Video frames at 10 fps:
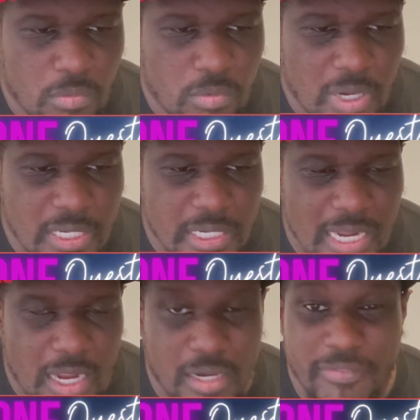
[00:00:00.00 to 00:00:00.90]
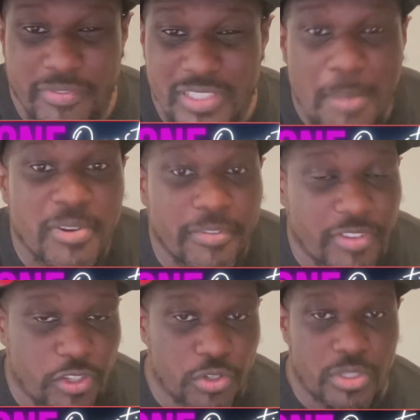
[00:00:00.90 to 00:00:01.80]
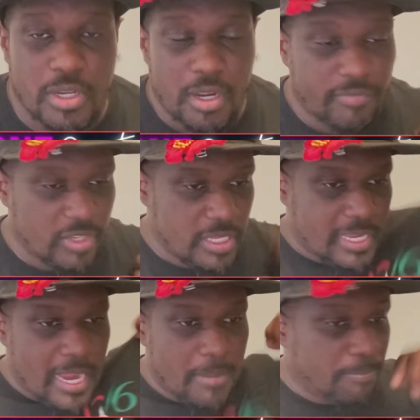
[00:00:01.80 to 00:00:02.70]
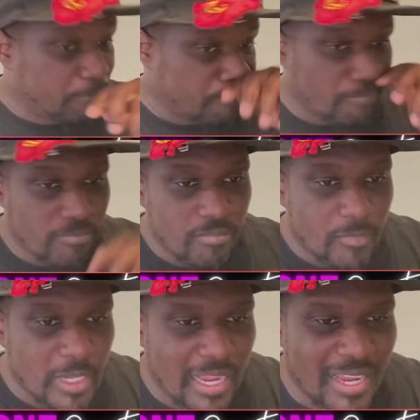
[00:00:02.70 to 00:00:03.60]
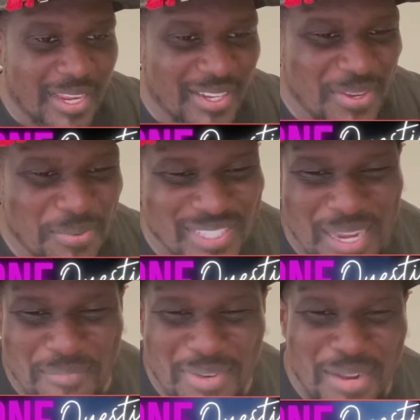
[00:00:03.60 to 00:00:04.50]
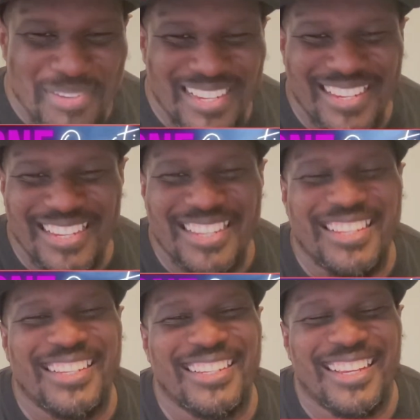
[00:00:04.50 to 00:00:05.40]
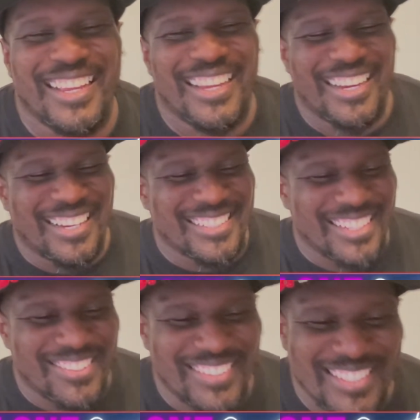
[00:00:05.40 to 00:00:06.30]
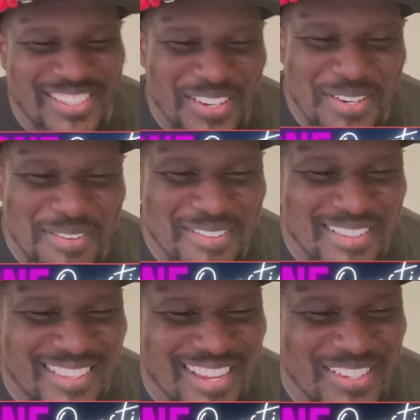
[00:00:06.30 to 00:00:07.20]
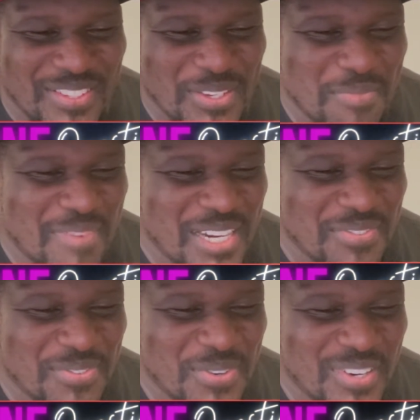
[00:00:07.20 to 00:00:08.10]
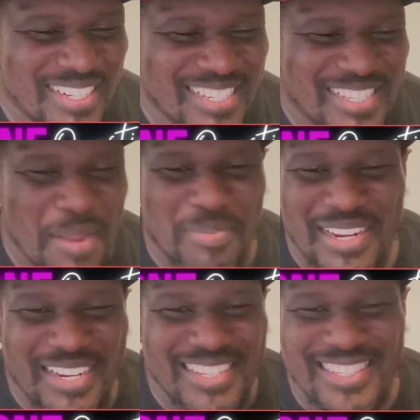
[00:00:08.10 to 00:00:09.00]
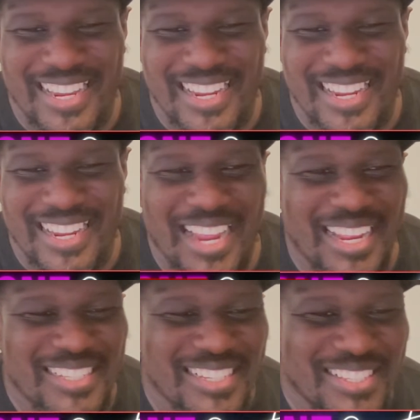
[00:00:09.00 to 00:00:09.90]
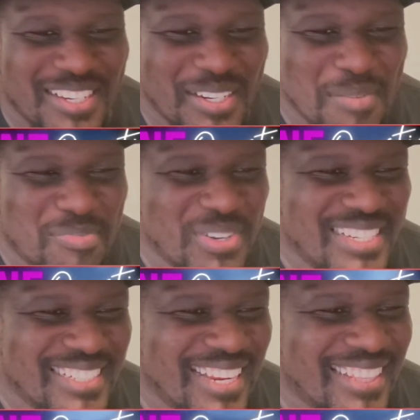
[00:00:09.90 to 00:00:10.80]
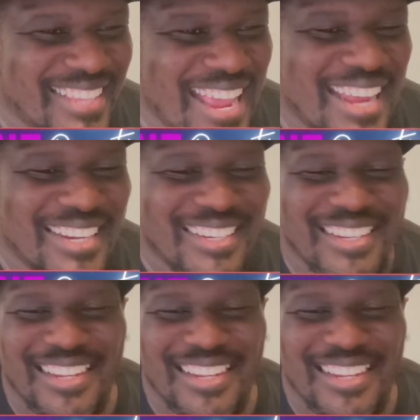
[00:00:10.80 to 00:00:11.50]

rundown of some of the features of Ecamm. And yo, what's up, Bobby? How's it going, sir? Thank you so much for just stepping in and saying hi. I sincerely appreciate that.